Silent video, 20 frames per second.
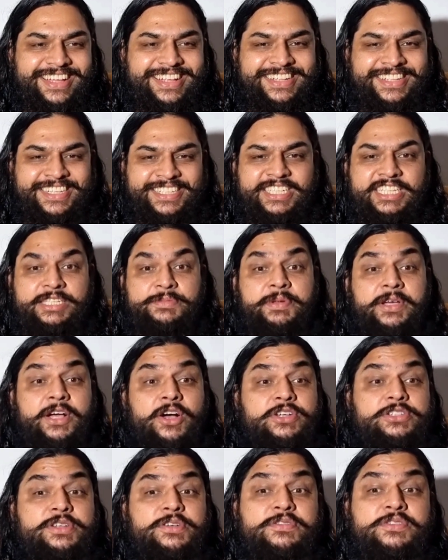This is
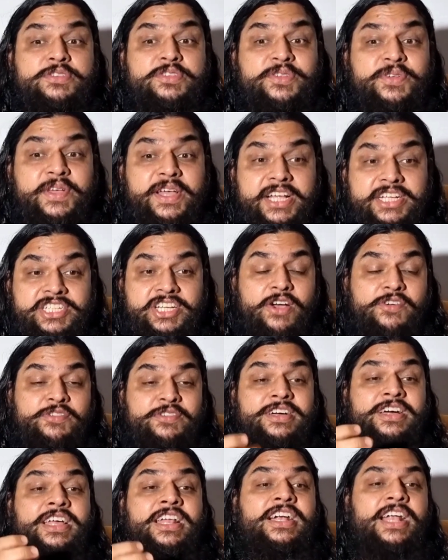because of dvesha,
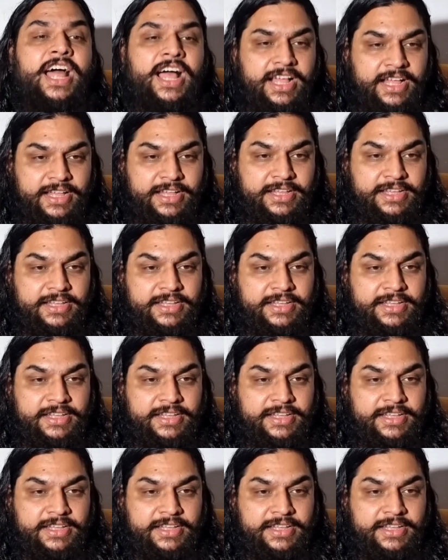of grina.